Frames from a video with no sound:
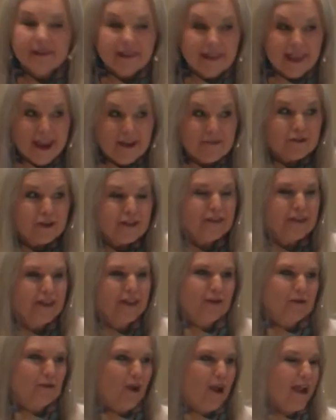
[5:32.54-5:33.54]

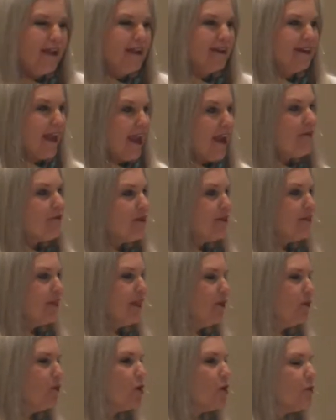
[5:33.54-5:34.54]
everything, right?
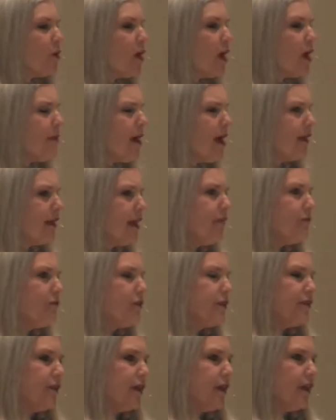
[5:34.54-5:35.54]
Everything. We're to pray about
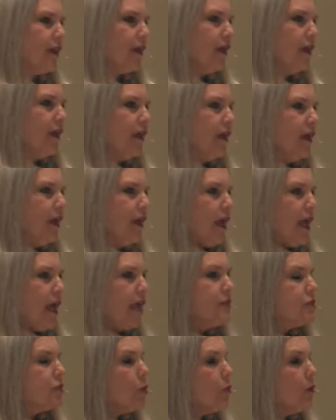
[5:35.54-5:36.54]
everything.
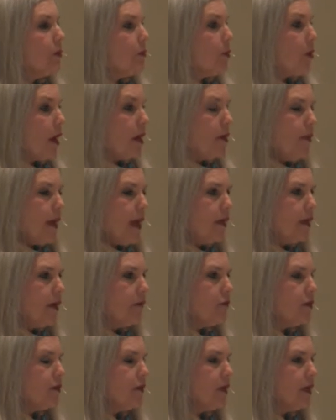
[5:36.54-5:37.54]
And so we pray about
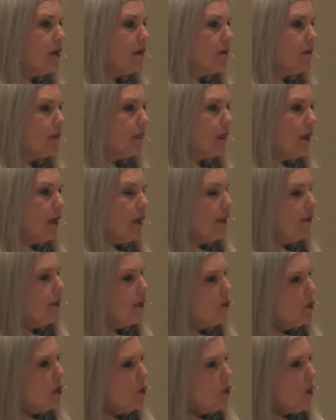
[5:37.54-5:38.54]
everything, and
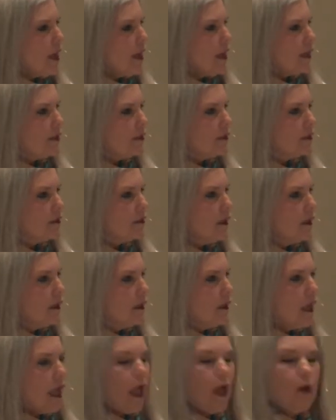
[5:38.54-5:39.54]
then we wait.
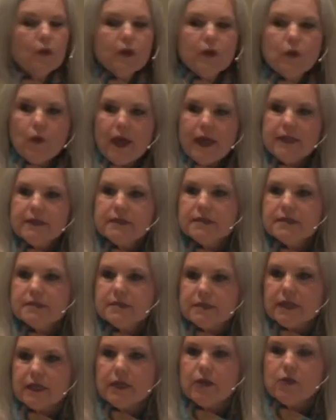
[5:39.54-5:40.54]
And we wait to
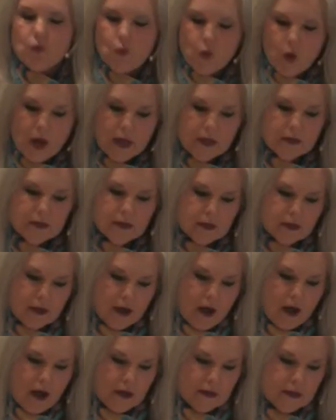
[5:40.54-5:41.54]
see what
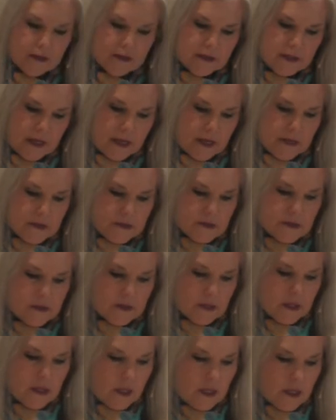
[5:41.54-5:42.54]
God does.
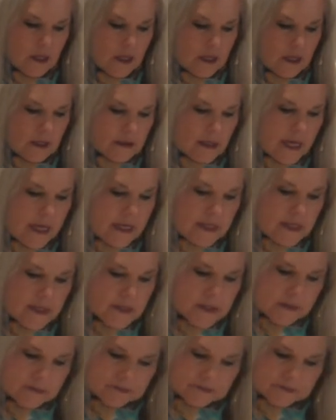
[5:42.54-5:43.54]
Ladies,